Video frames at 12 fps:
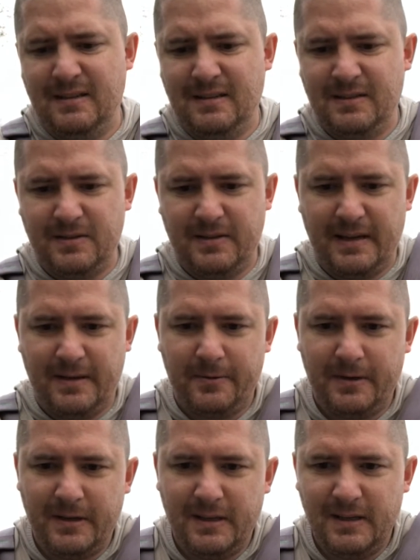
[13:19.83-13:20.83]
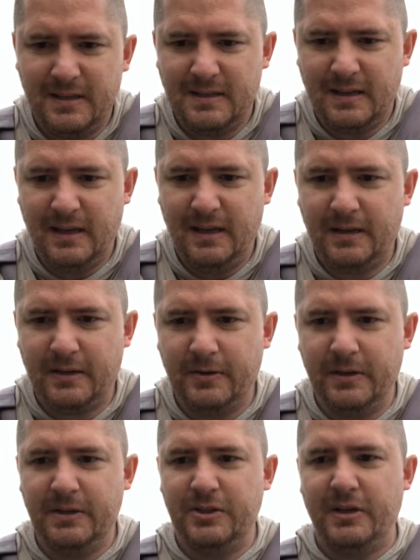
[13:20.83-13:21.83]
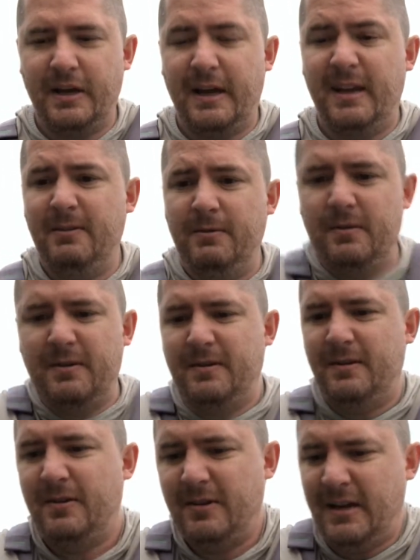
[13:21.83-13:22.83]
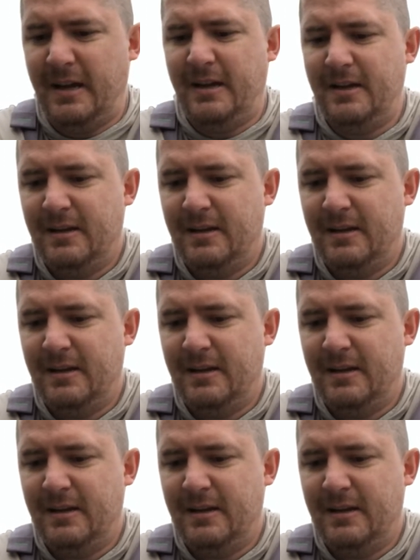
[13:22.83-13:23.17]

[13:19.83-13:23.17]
So that one is a hickory shad. Ugh.